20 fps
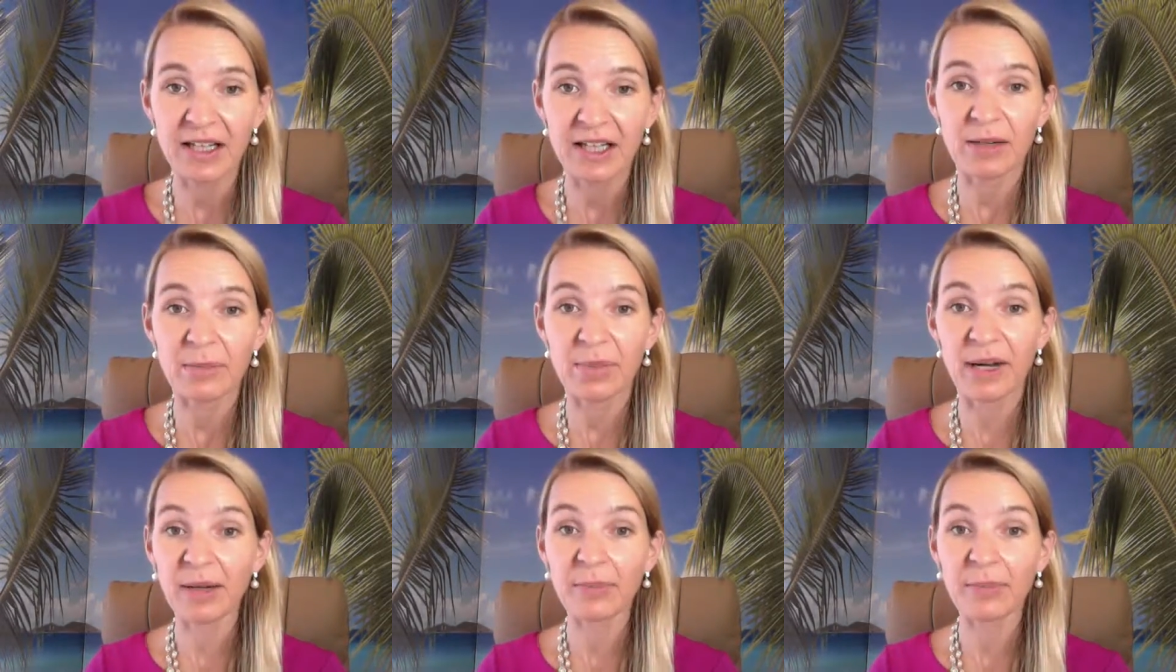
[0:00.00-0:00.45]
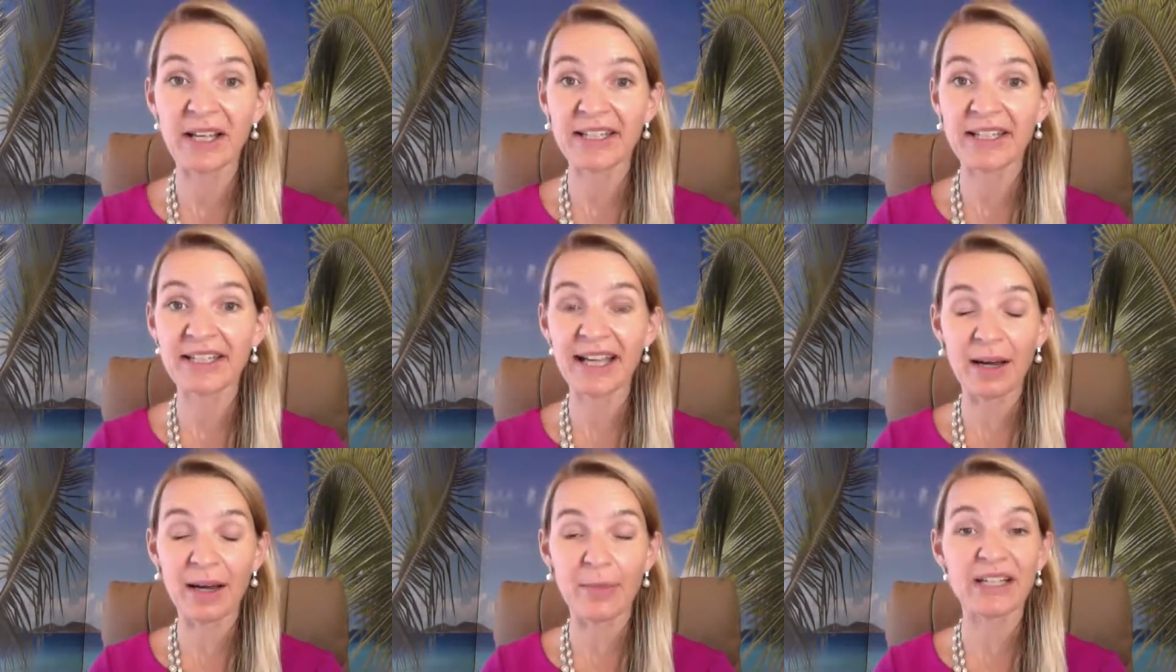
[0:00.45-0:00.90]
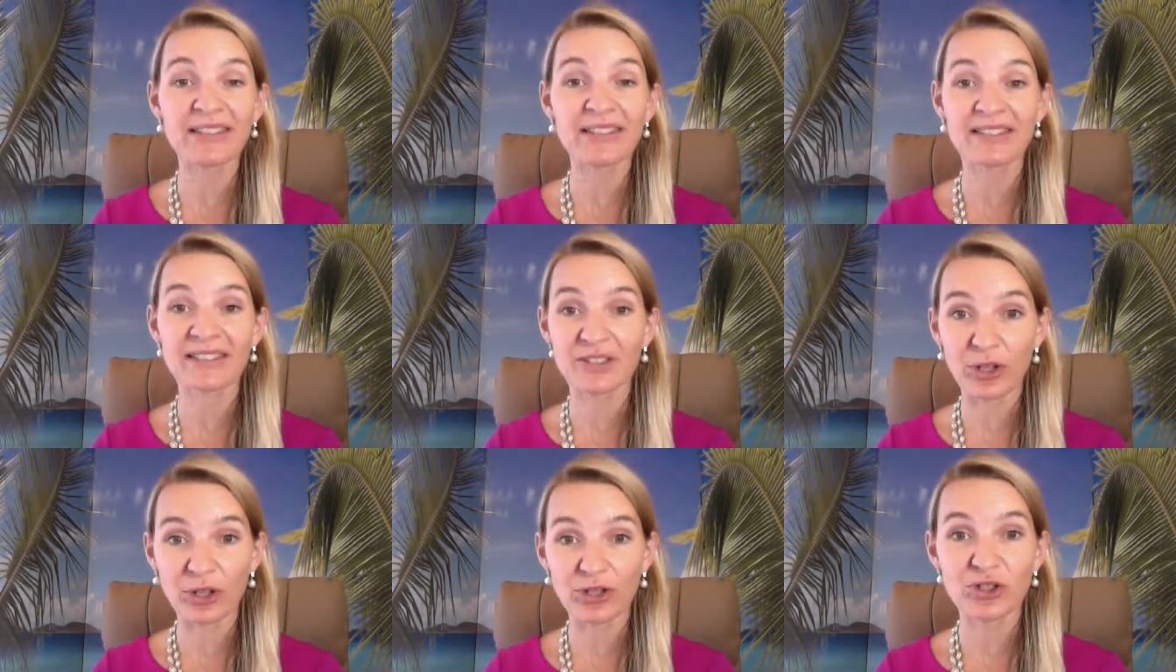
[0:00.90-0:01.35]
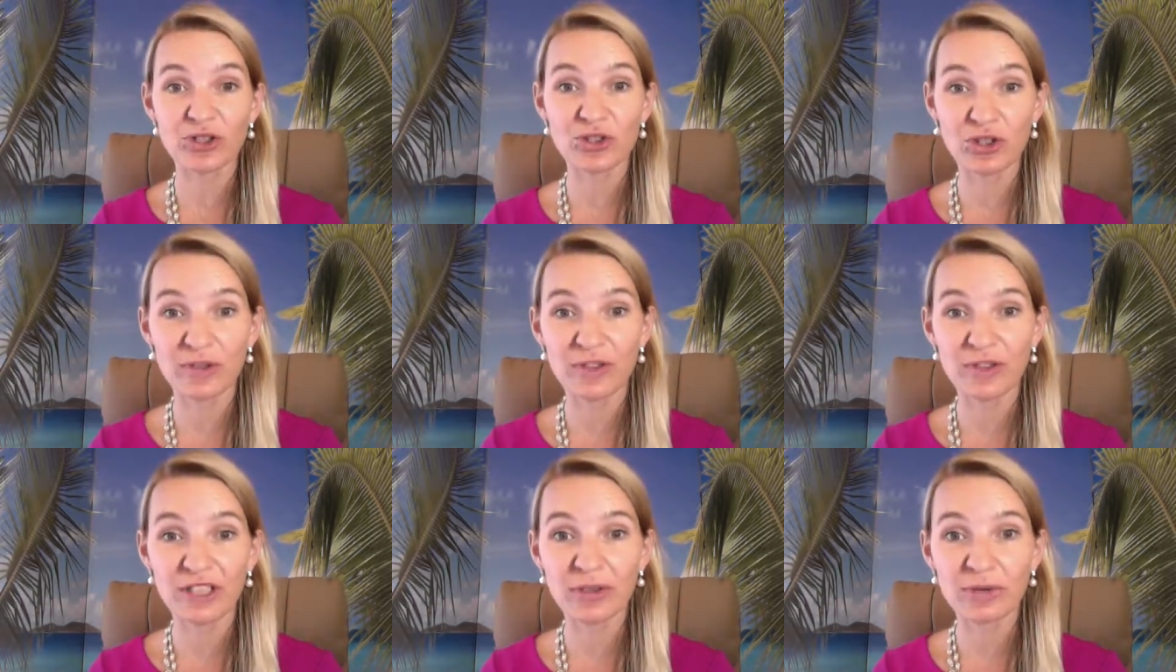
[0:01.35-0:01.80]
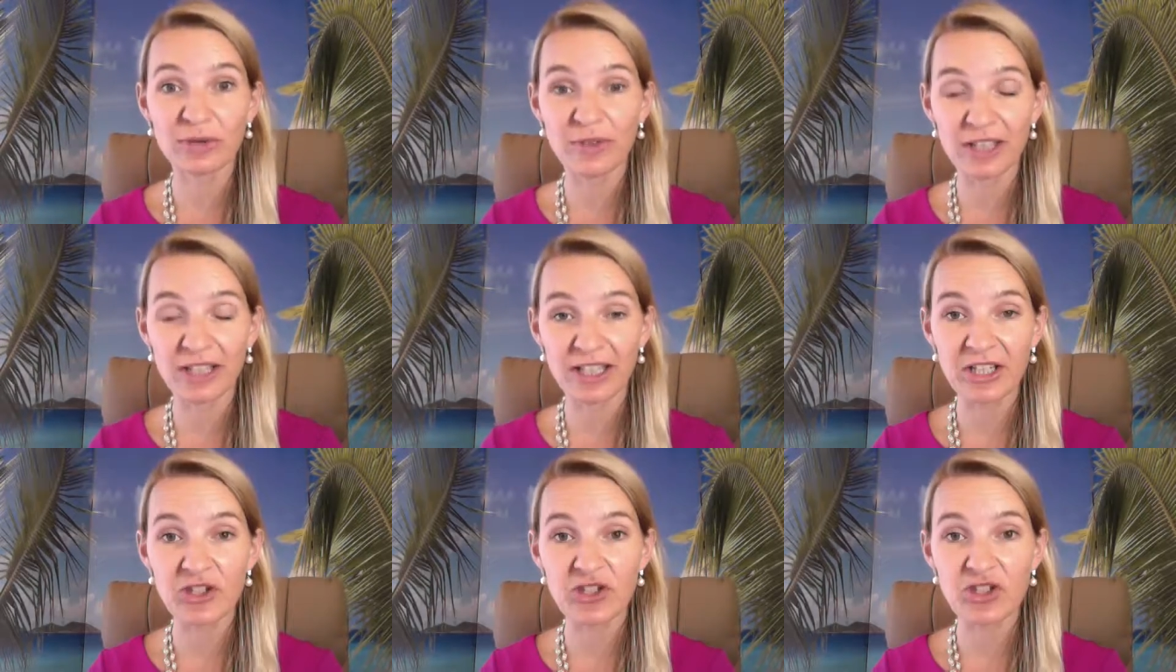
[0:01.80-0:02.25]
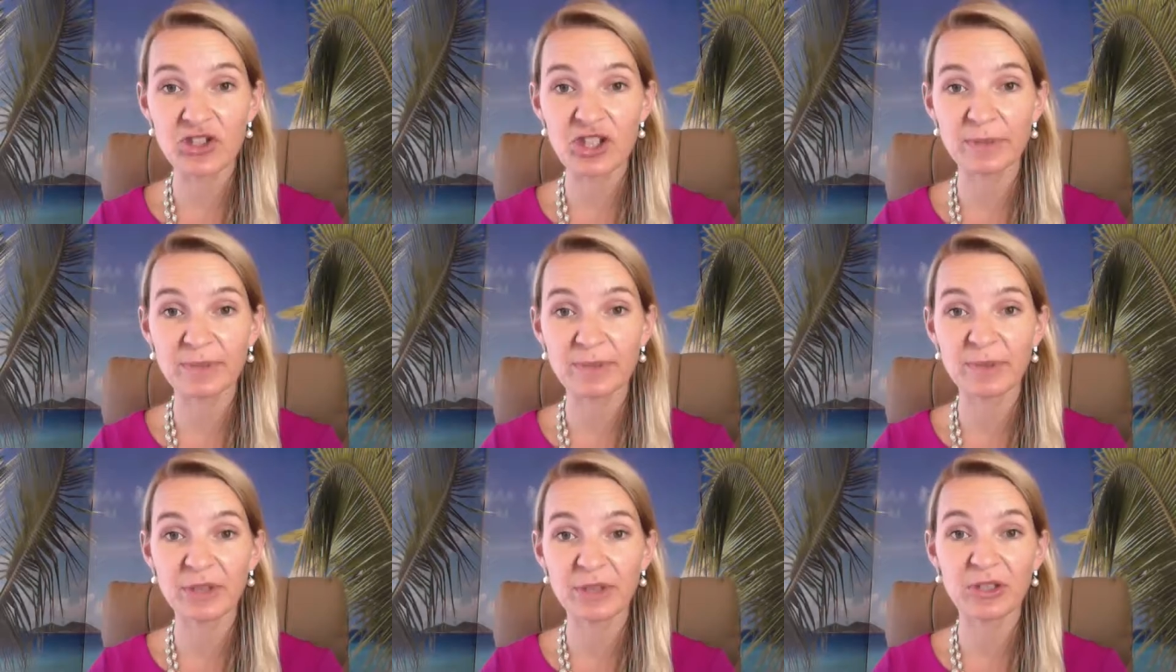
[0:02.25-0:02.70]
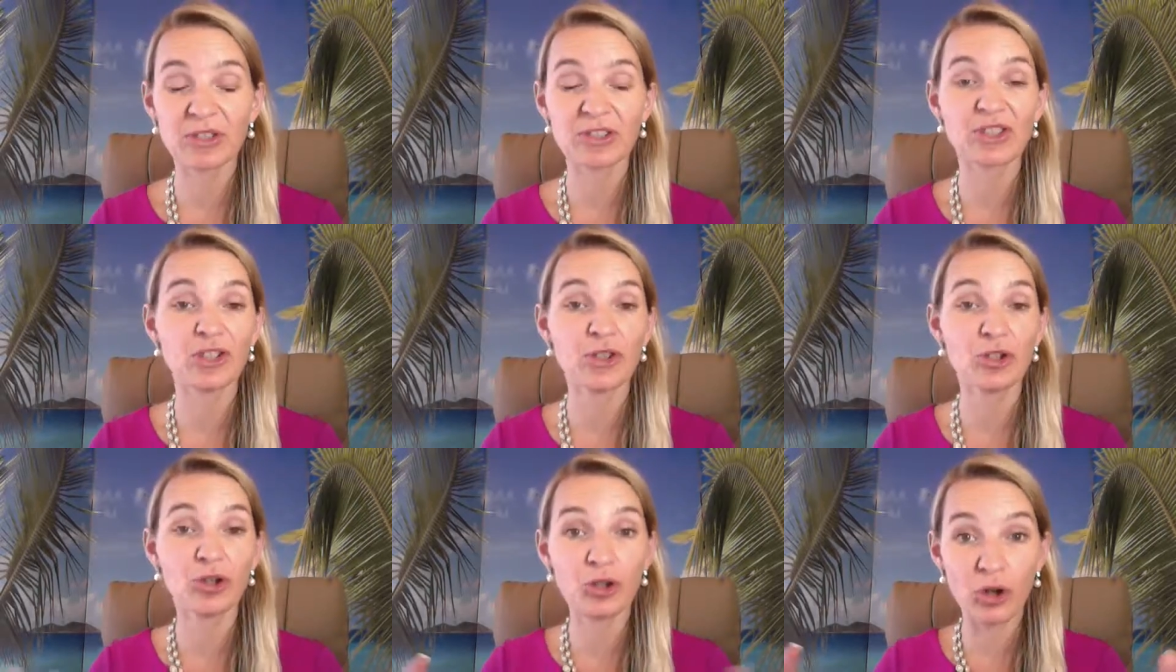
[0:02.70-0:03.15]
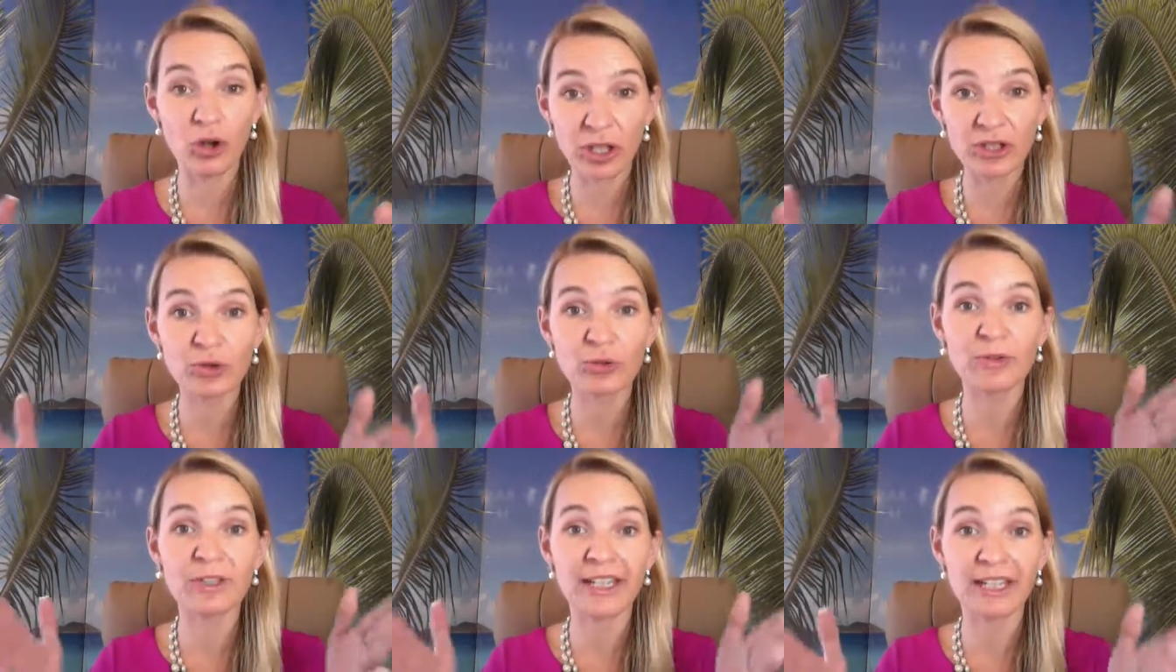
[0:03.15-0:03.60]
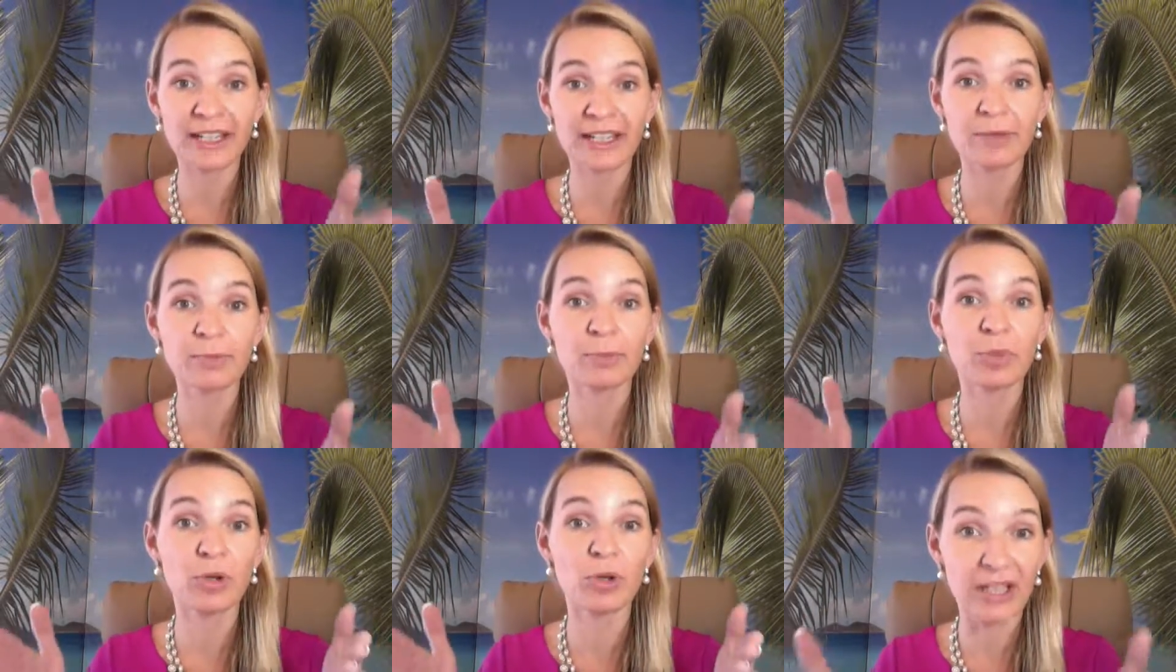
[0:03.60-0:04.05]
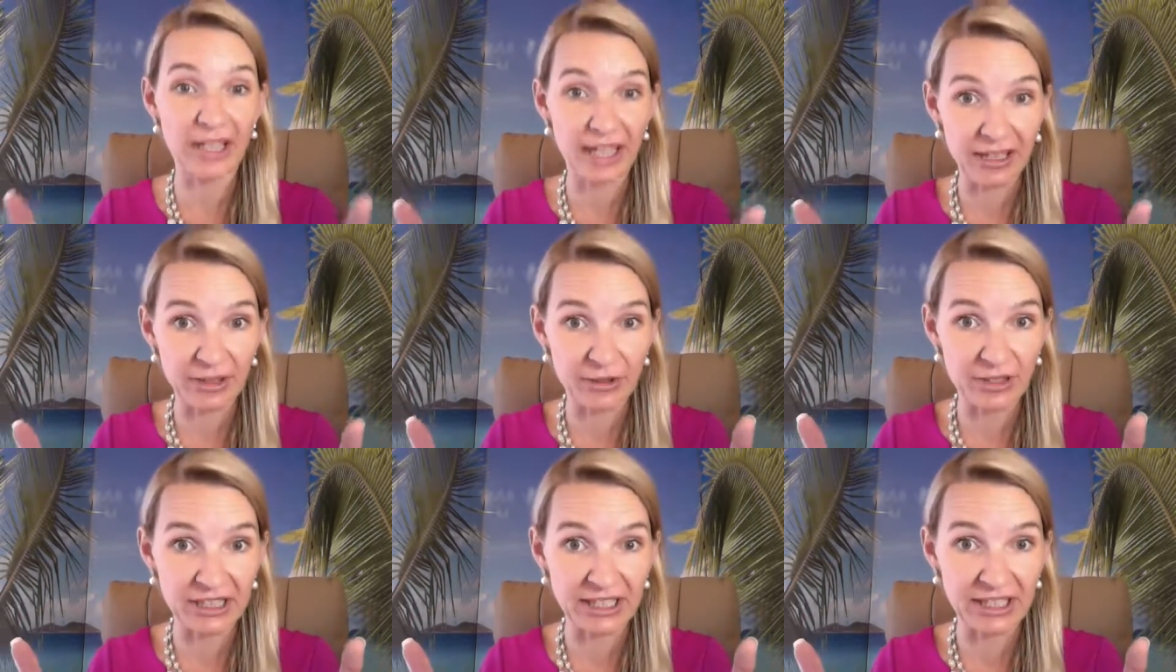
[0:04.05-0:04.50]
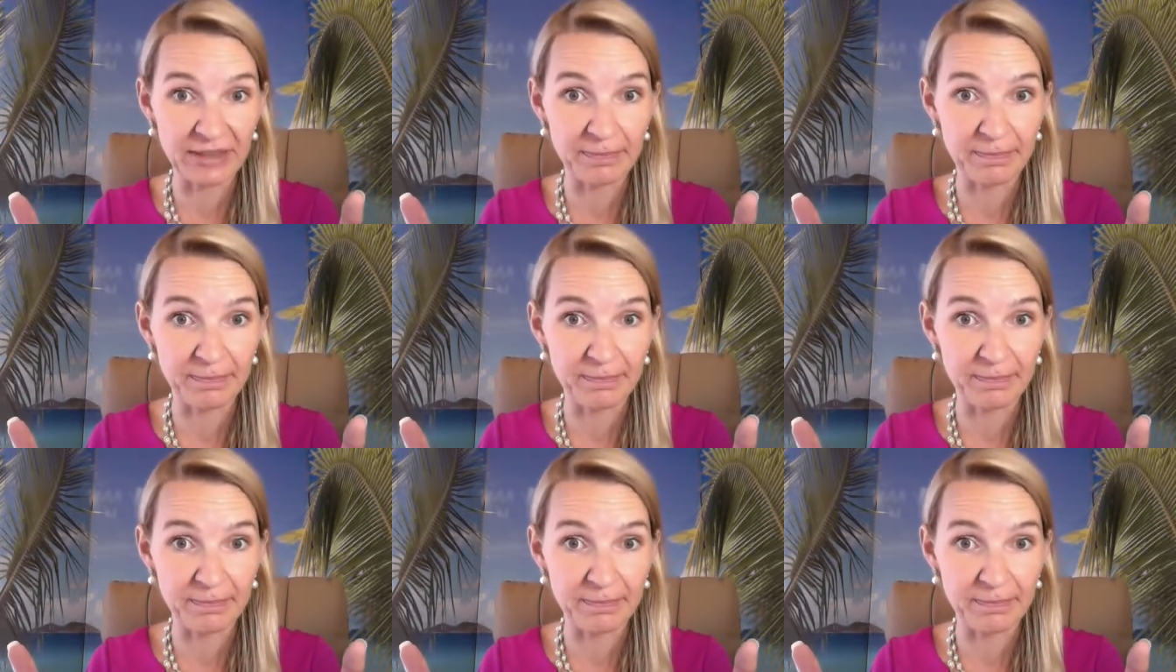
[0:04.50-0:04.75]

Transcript: But I'm like, yeah, but it's not serving you in relationships because you're not creating polarity.